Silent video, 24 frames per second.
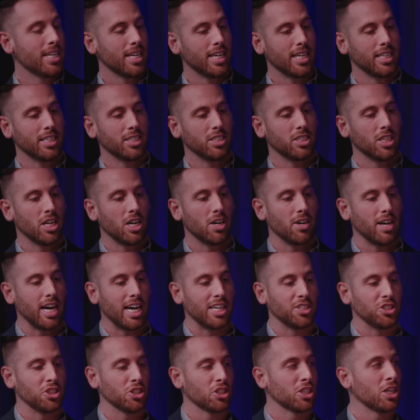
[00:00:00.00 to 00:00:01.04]
And so
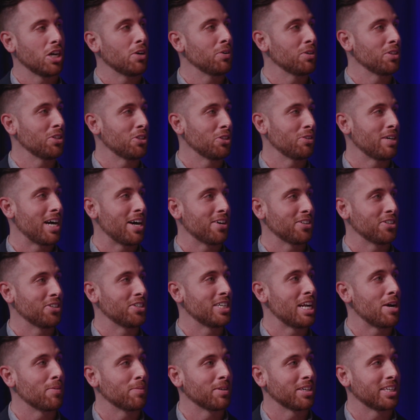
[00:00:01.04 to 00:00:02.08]
as you're going throughout and you're
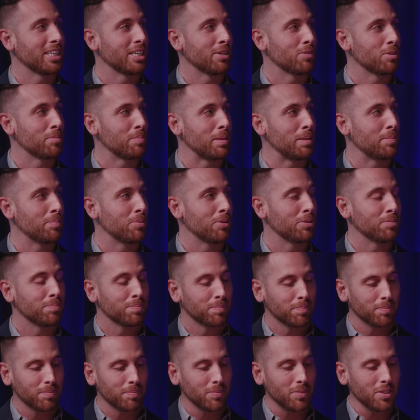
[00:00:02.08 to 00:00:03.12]
networking with
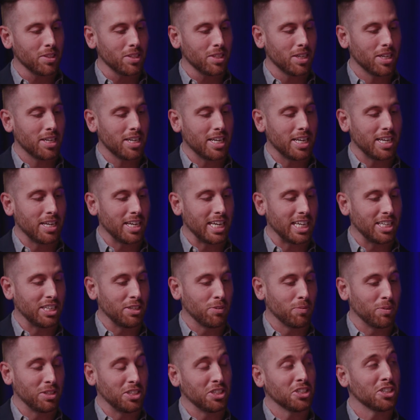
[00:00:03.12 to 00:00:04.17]
people,
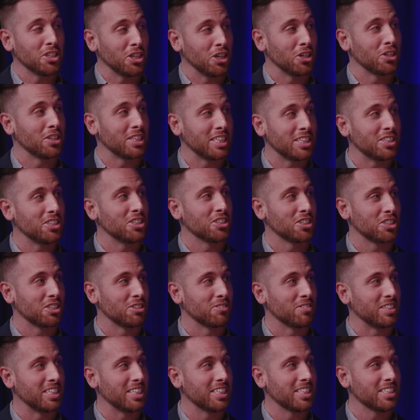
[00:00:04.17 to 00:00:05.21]
when you're early in your
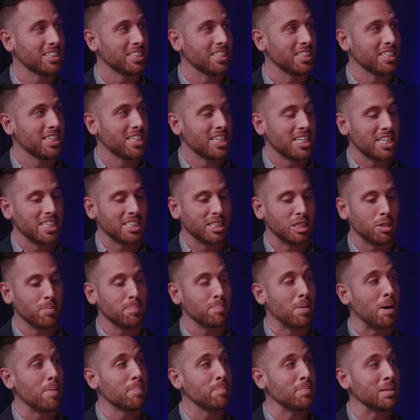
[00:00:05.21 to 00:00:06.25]
career, to
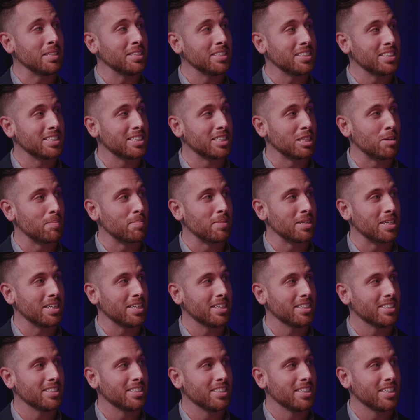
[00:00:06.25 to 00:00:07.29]
bump into
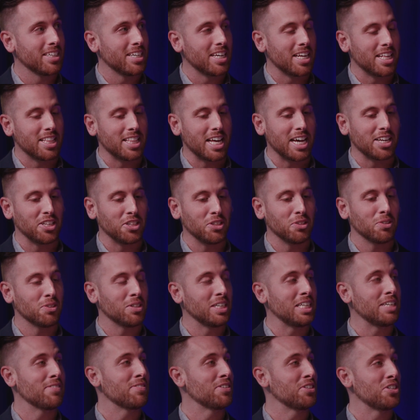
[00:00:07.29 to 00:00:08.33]
somebody that you don't
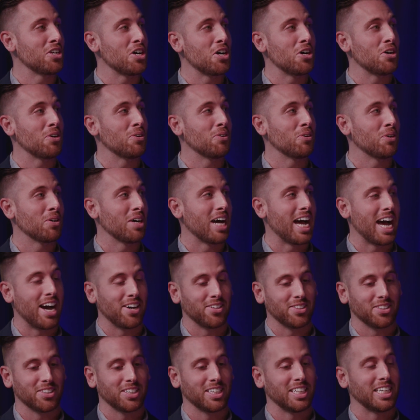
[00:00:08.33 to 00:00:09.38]
even know how
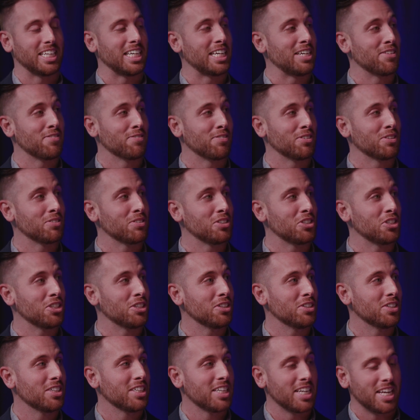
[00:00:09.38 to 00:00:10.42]
they're going to influence
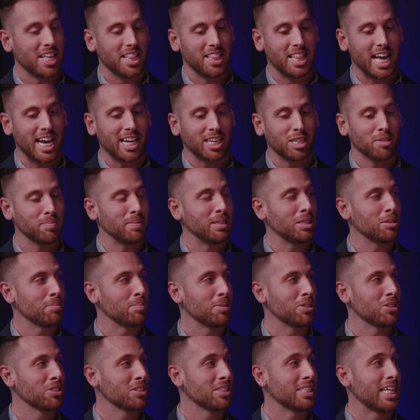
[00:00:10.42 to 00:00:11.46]
you, that could be the
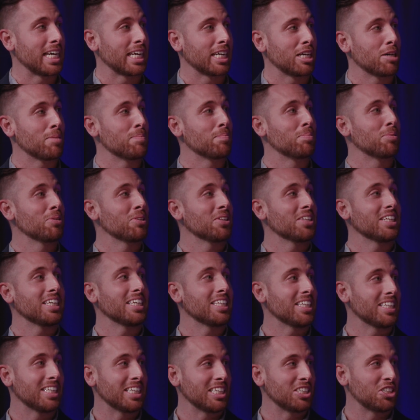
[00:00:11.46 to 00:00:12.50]
person that
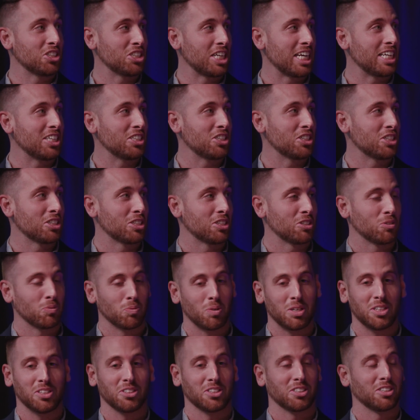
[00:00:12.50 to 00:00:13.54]
completely changes
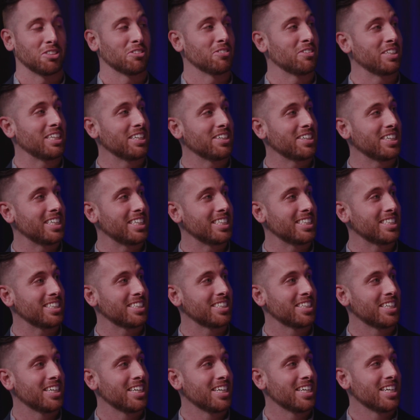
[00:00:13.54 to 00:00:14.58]
what your career
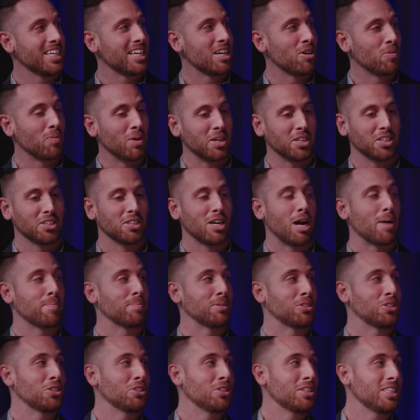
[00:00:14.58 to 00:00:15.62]
is, what your
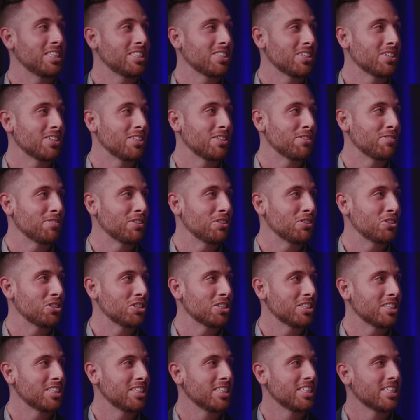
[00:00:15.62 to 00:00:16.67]
opportunities are in the
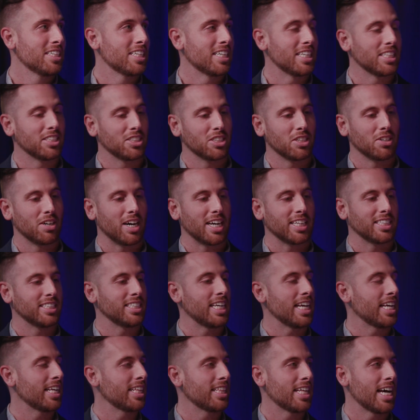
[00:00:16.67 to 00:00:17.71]
future. And so I
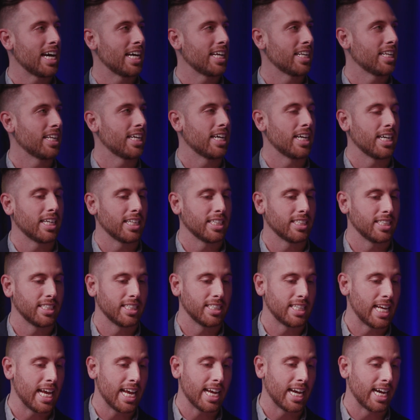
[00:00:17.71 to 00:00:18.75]
take that
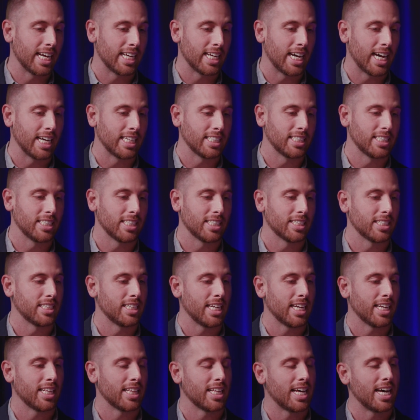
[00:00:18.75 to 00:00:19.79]
today, I still
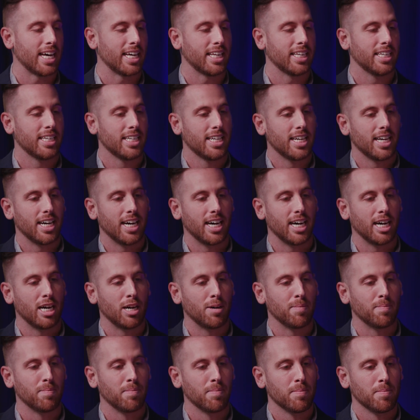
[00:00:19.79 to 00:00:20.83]
take that
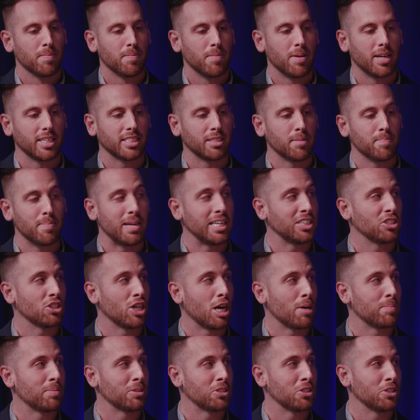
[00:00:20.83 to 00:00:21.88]
as a major
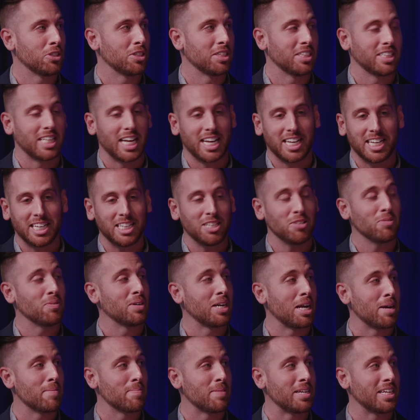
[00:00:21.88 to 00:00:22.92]
opportunity that anyone
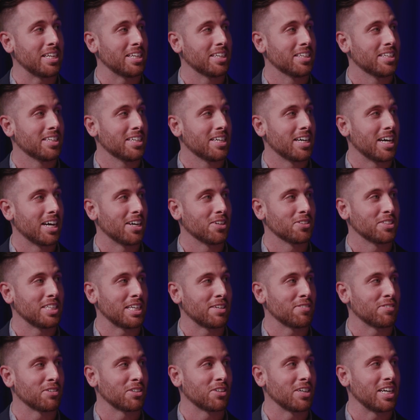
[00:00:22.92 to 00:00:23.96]
I meet, I don't
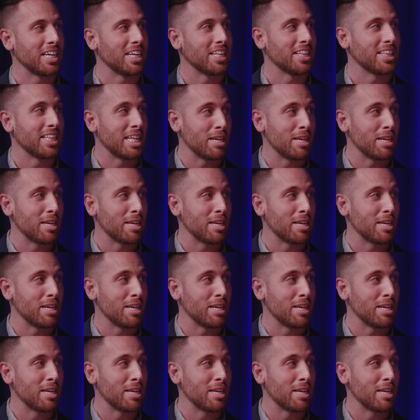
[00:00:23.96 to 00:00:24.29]
take for granted.